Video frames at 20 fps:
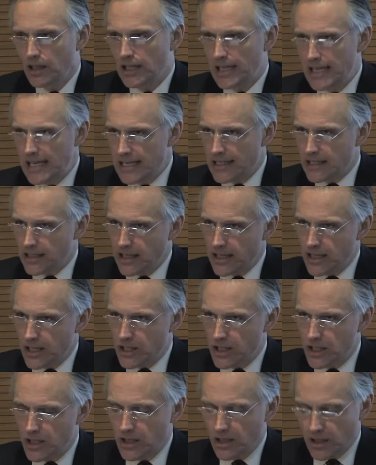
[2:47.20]
Key to
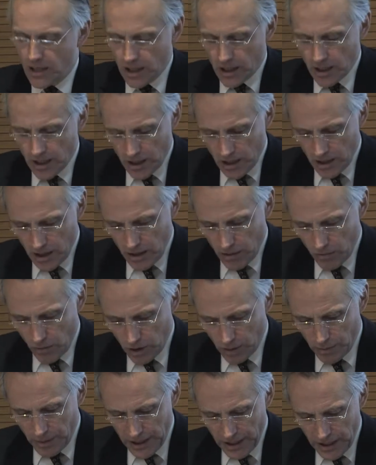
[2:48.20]
this
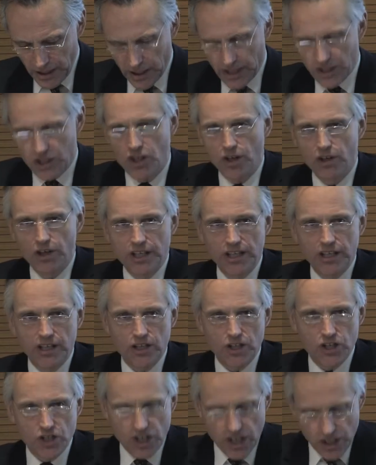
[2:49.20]
will be
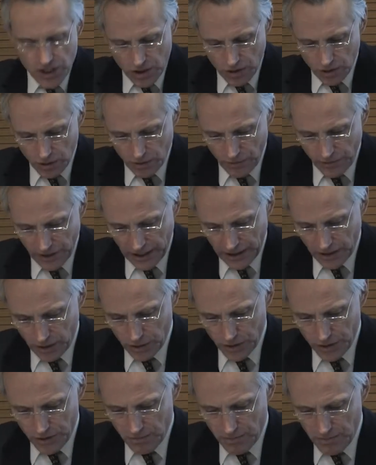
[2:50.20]
ensuring diesel
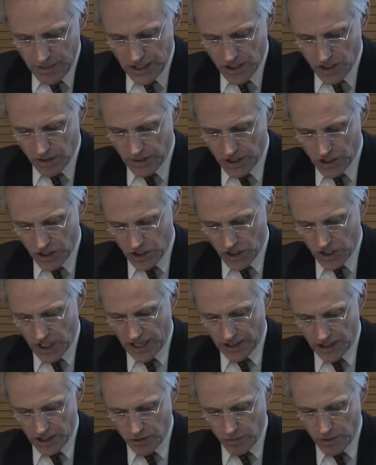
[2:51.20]
vehicles meet emission
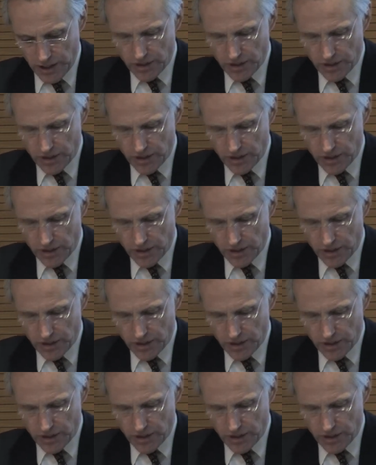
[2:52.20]
standards